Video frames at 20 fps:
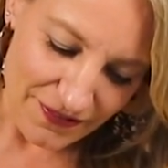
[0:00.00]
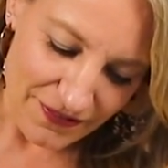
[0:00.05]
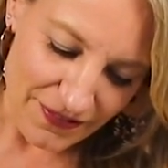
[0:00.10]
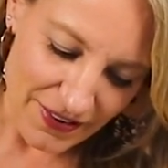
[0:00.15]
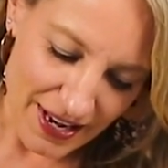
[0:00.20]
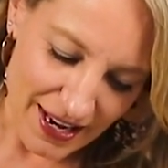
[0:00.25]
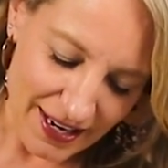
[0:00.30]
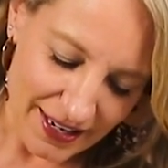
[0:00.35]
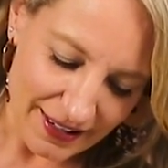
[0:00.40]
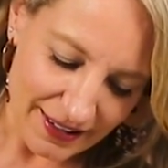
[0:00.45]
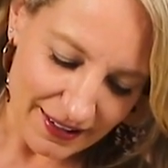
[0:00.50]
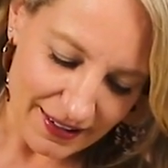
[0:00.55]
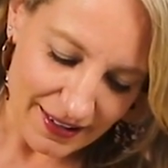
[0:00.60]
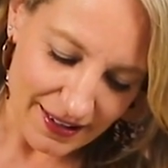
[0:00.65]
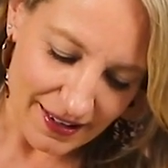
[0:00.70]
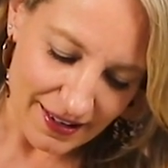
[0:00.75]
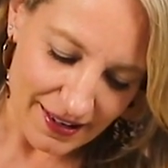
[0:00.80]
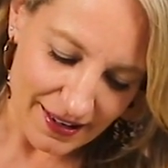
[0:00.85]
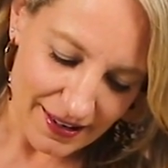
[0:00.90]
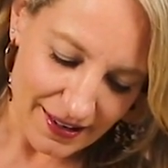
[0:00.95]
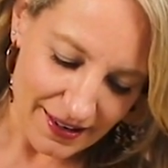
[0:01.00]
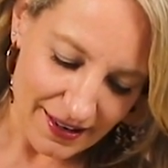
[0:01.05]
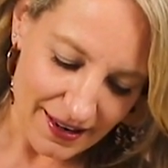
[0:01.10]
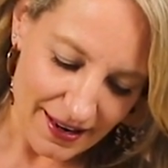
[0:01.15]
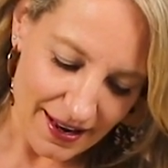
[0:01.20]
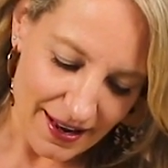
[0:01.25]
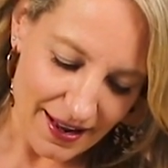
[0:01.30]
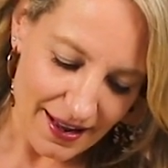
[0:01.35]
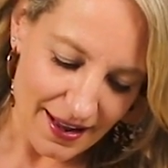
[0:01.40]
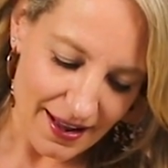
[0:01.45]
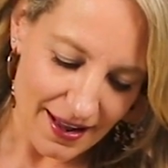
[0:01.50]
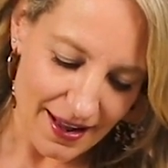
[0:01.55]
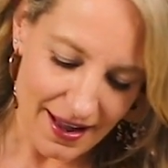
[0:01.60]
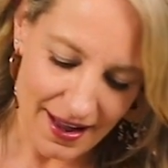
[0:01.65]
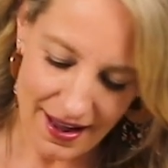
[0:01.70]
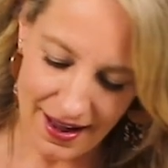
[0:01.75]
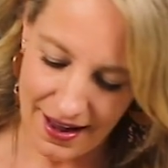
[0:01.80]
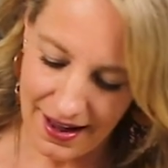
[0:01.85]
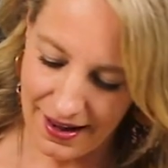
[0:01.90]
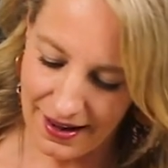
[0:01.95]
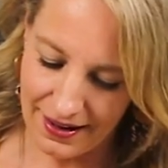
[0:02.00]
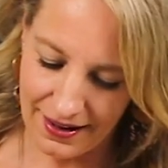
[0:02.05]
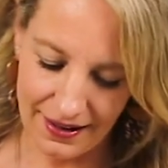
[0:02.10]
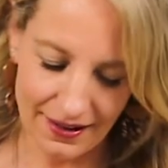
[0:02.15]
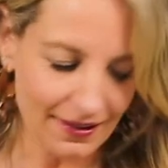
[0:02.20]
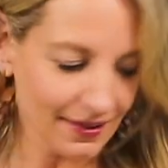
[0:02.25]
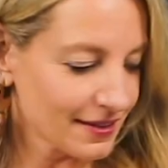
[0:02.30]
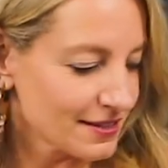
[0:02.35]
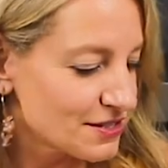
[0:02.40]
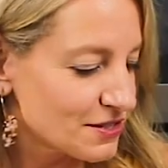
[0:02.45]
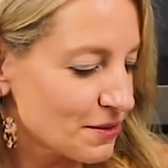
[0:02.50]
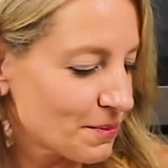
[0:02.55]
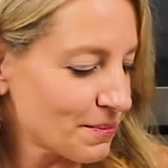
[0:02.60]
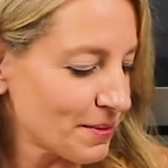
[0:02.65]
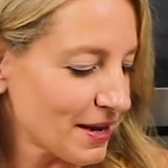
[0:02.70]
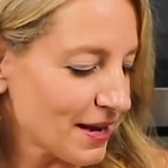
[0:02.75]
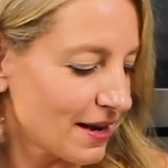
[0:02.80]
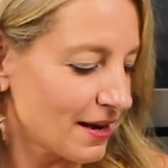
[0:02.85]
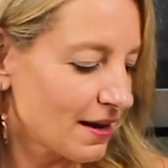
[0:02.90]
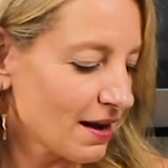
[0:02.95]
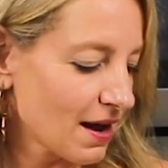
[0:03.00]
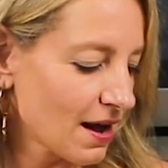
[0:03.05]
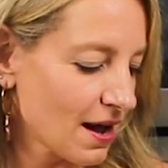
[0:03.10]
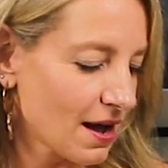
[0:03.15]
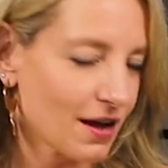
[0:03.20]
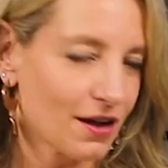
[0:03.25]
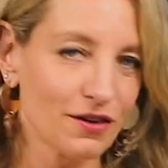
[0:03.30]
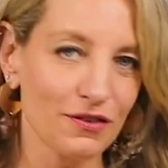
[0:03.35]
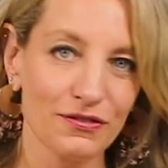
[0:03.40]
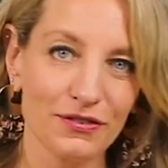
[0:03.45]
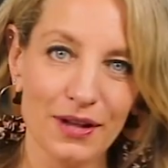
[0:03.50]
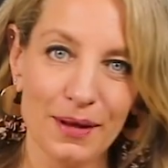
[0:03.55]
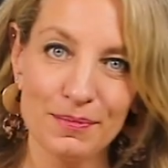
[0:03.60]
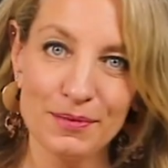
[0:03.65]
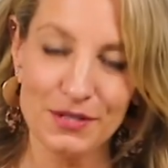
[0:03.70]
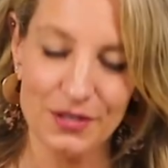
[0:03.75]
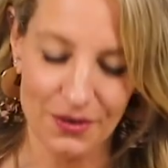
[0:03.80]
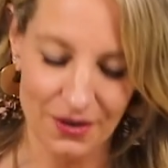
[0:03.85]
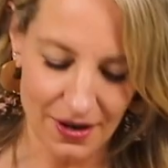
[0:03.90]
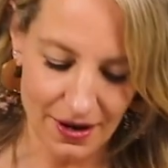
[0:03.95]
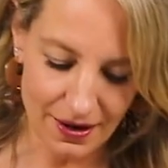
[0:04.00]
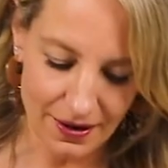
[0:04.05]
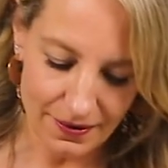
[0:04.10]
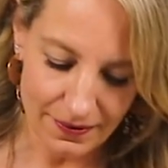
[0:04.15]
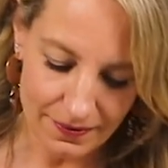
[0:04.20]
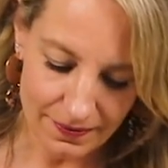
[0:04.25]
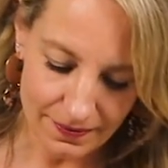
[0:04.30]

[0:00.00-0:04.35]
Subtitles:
finally a little bit of club soda.